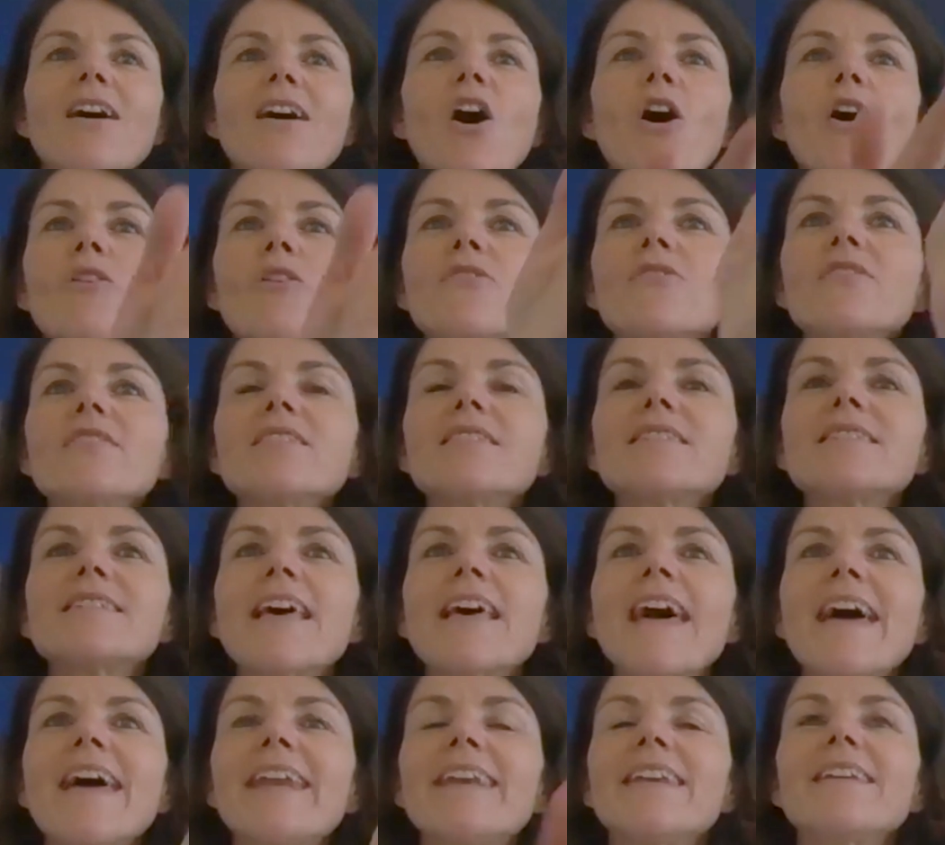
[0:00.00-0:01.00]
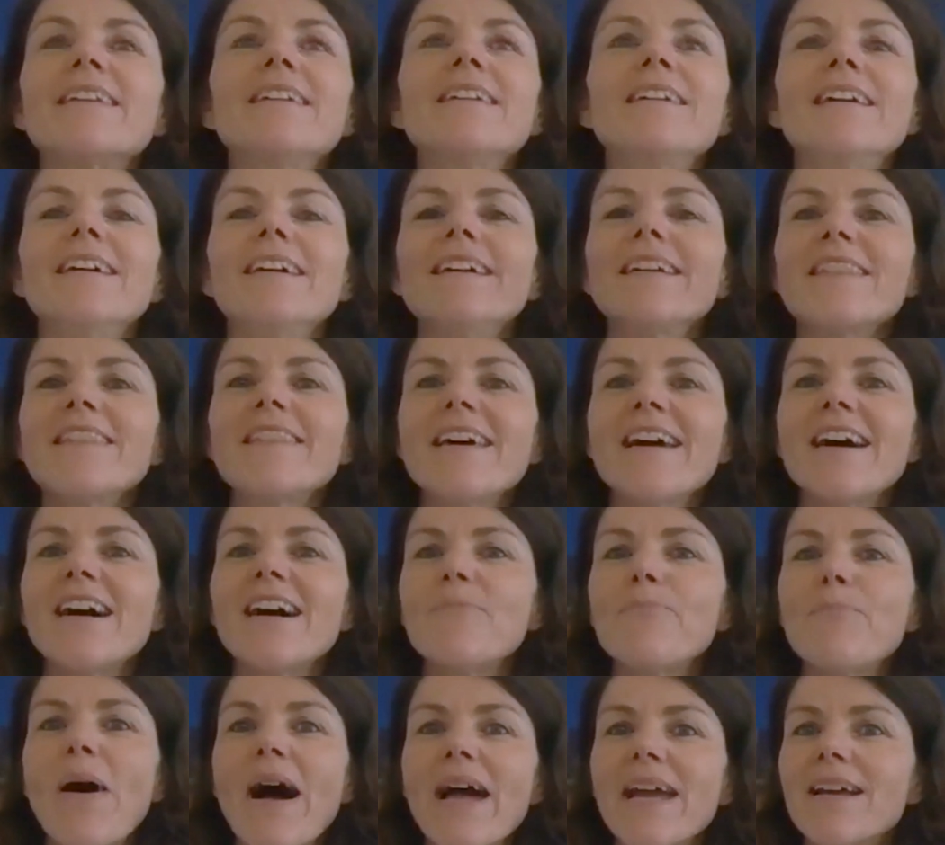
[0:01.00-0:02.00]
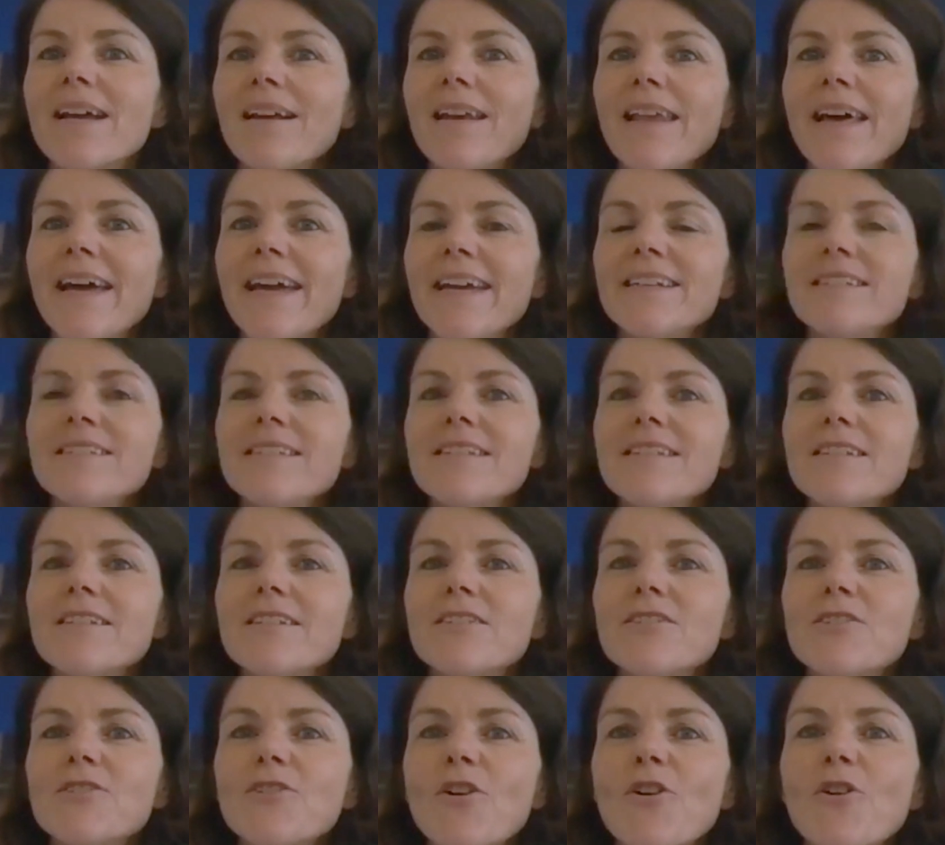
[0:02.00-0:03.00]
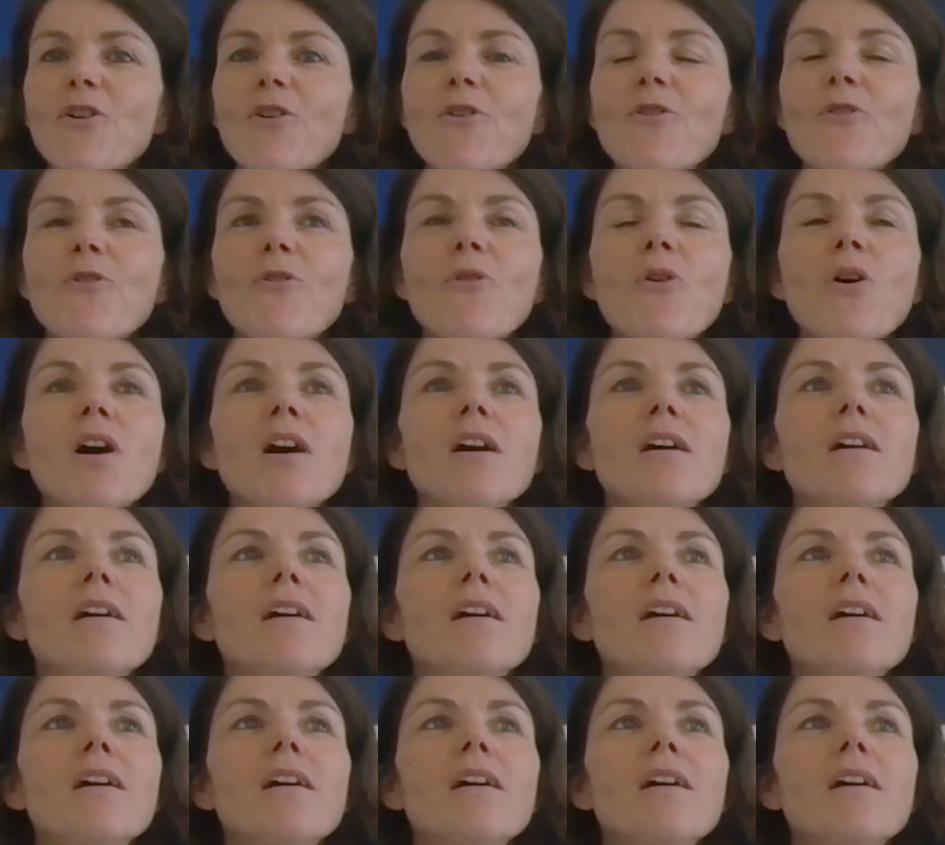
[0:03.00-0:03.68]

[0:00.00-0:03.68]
On the Seine, there are bike lanes. So